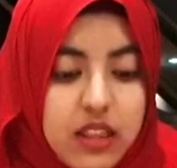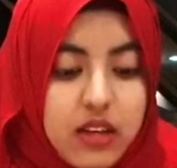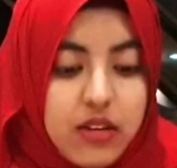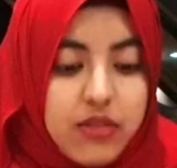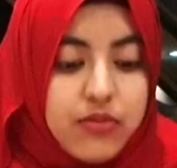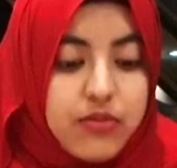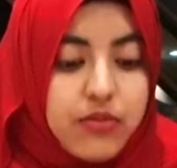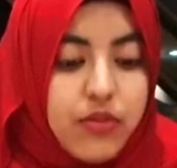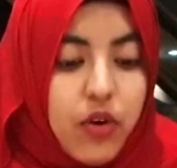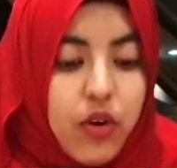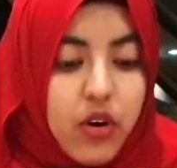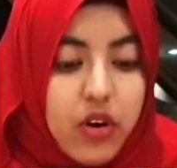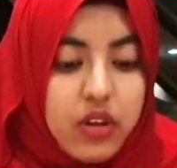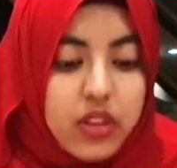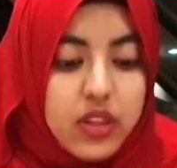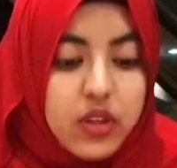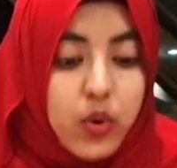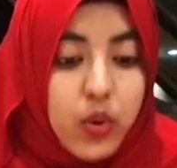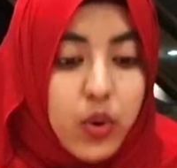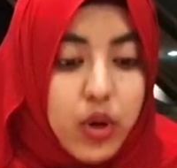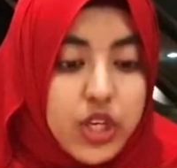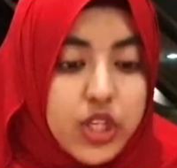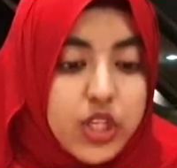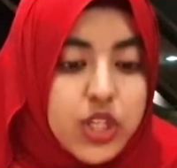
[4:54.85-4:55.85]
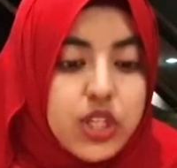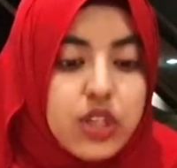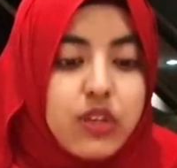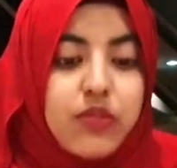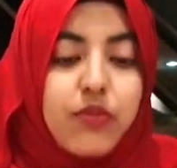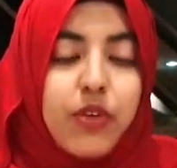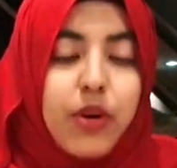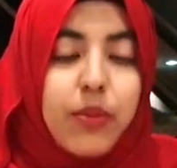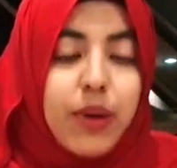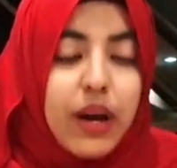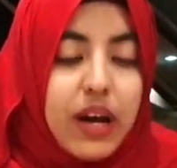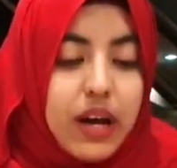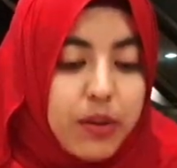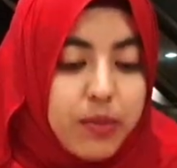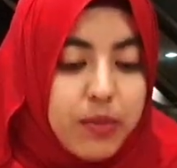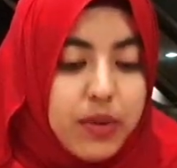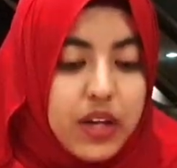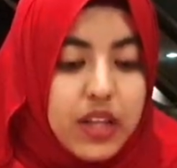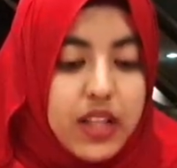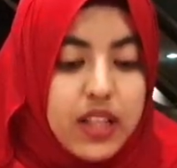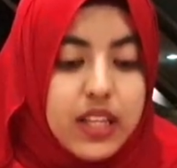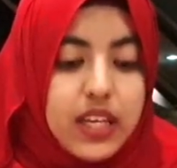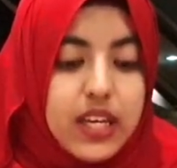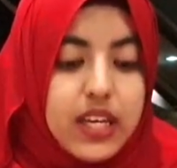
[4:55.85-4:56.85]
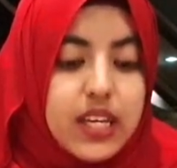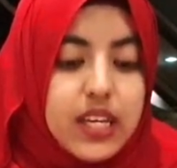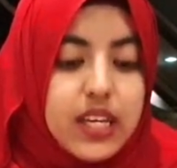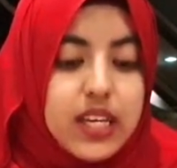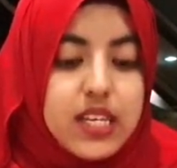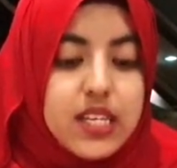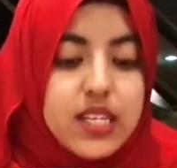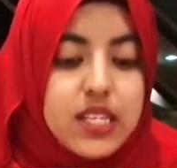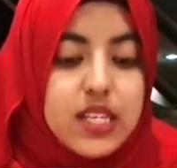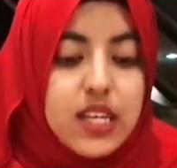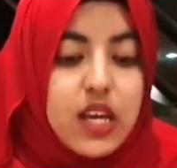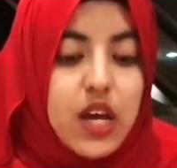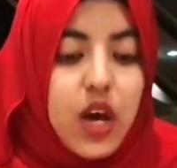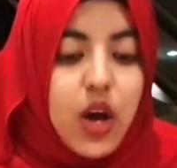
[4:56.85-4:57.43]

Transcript: The fourth question from Akmal is,